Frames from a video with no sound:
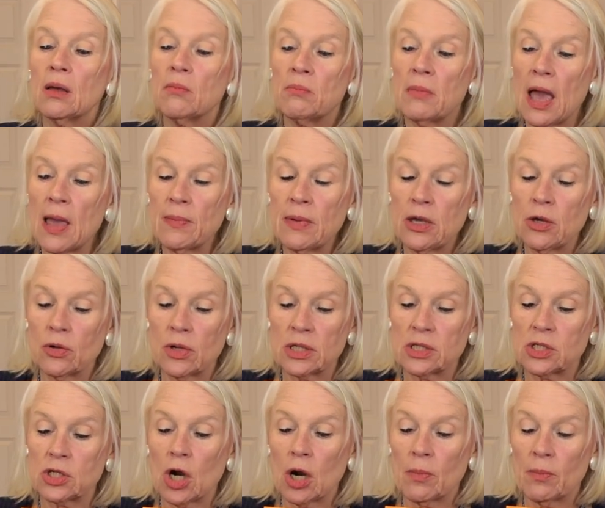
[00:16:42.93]
Maybe you could
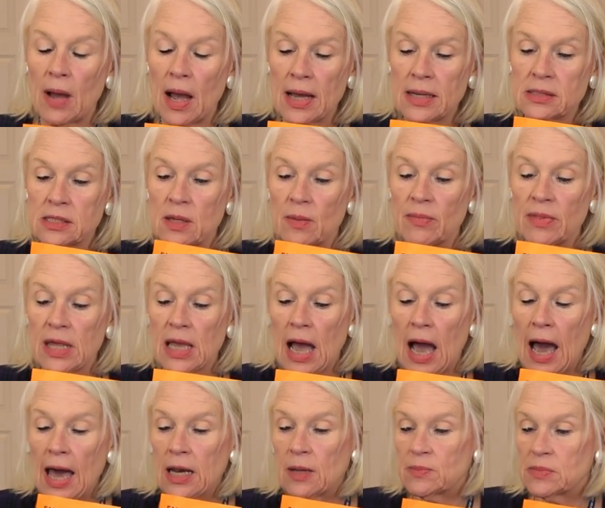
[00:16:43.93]
start buying some of the
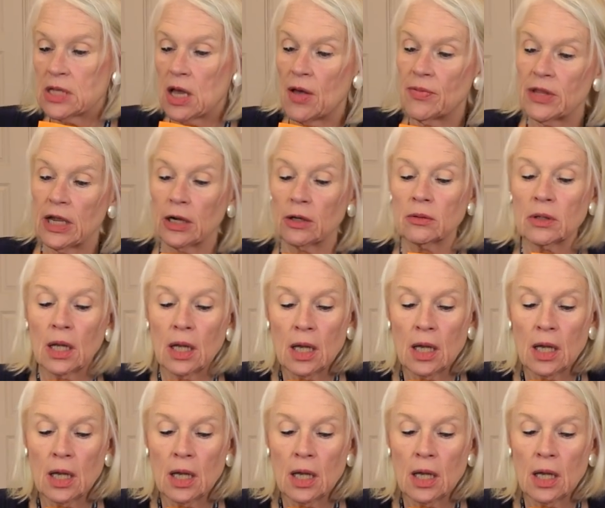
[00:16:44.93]
items on there.